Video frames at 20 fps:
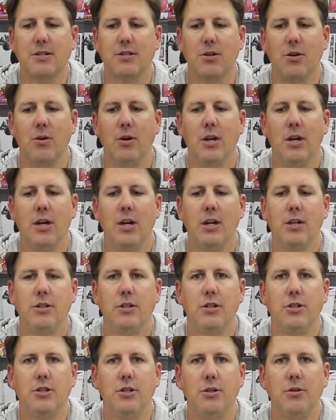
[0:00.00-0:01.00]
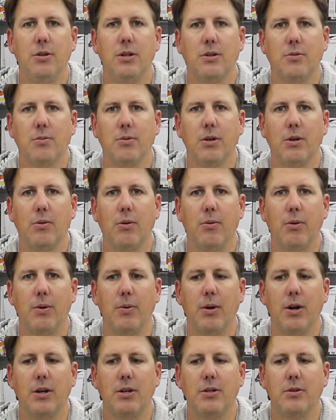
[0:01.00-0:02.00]
So to do it, really what we
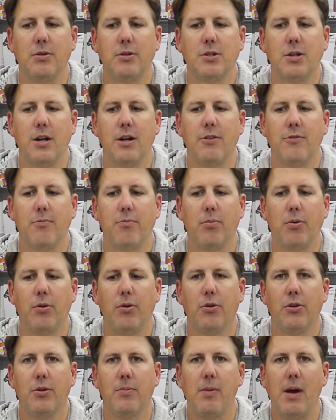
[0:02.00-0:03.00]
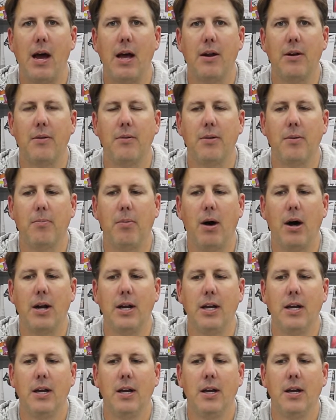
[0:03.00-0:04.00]
want to do is kind of pull the, bat- the
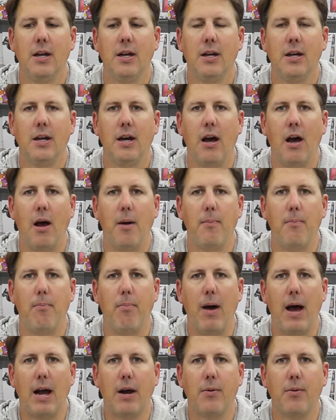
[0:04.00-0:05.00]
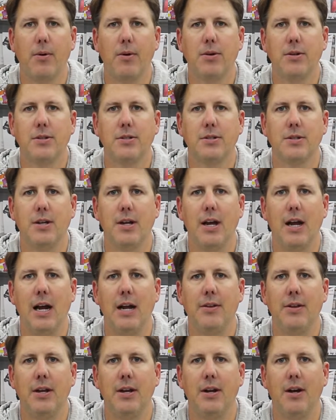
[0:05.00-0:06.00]
body uh, backwards
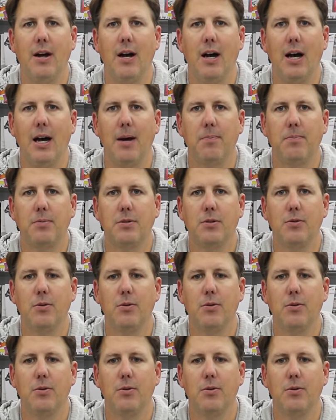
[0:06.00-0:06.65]
and then up to